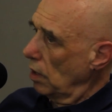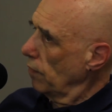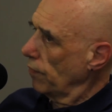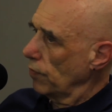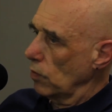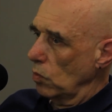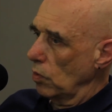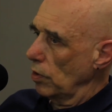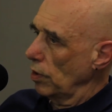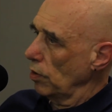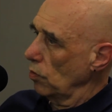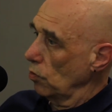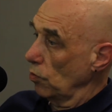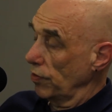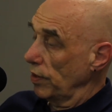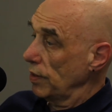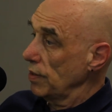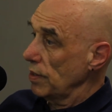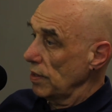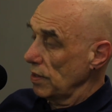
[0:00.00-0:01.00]
love the word
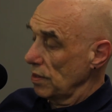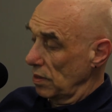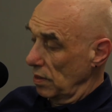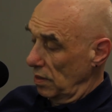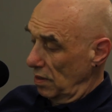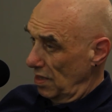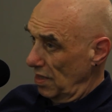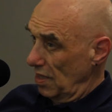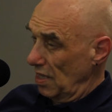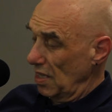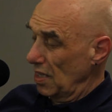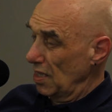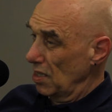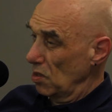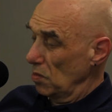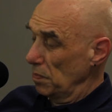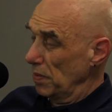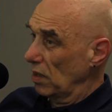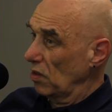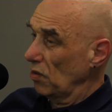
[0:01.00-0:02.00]
authenticity,
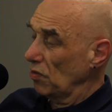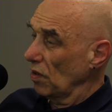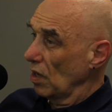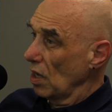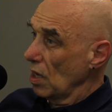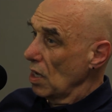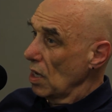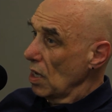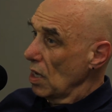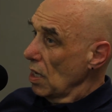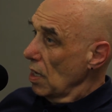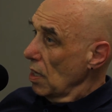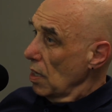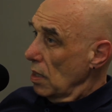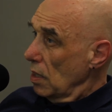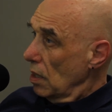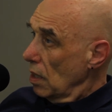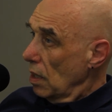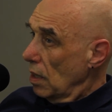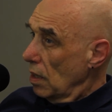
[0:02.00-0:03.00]
because
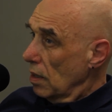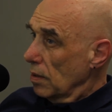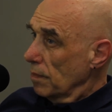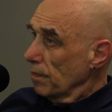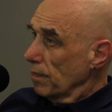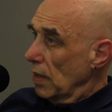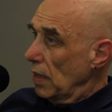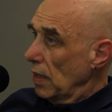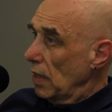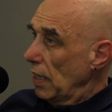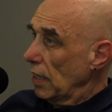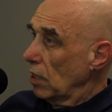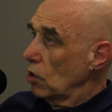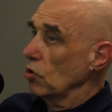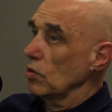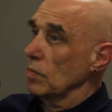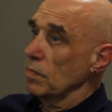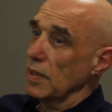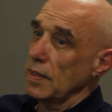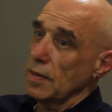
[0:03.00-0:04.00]
it
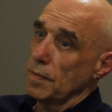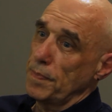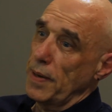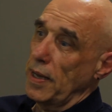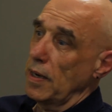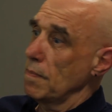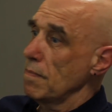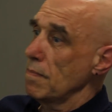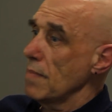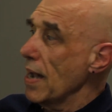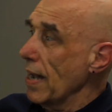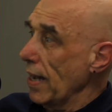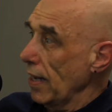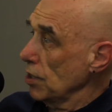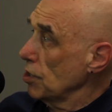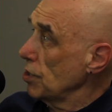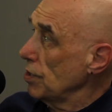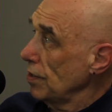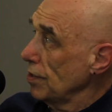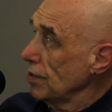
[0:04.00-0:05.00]
couldn't be a better
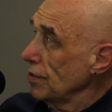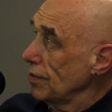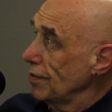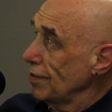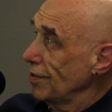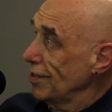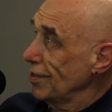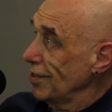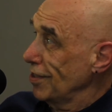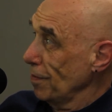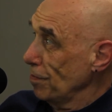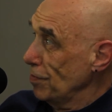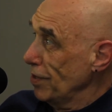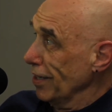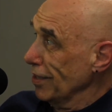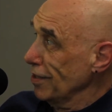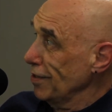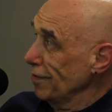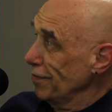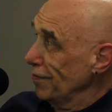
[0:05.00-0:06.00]
match, this
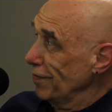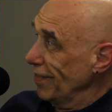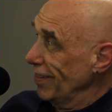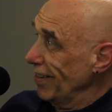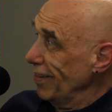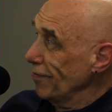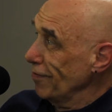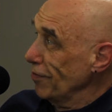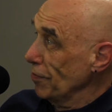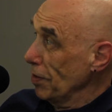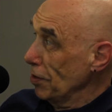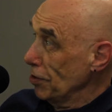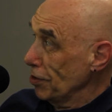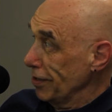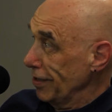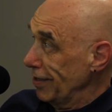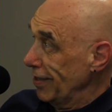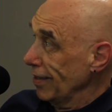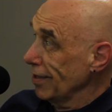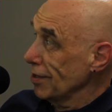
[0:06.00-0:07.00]
subject of
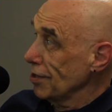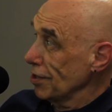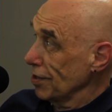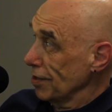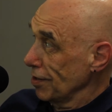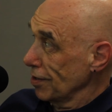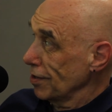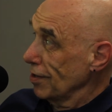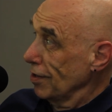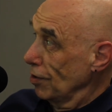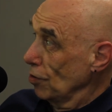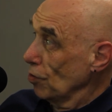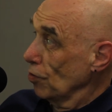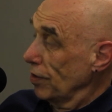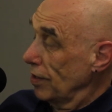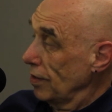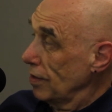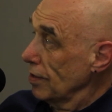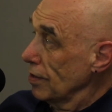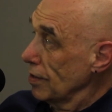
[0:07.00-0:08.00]
emotional intelligence and the
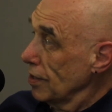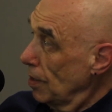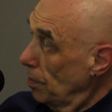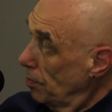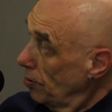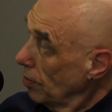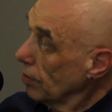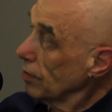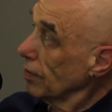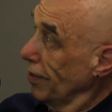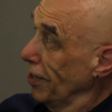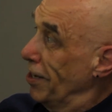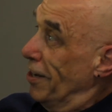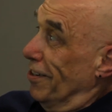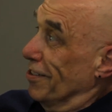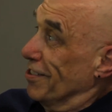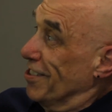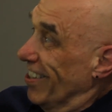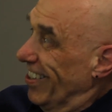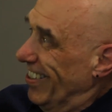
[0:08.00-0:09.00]
Authenticity
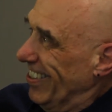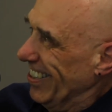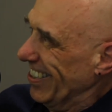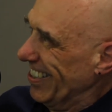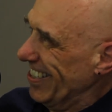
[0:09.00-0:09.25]
podcast.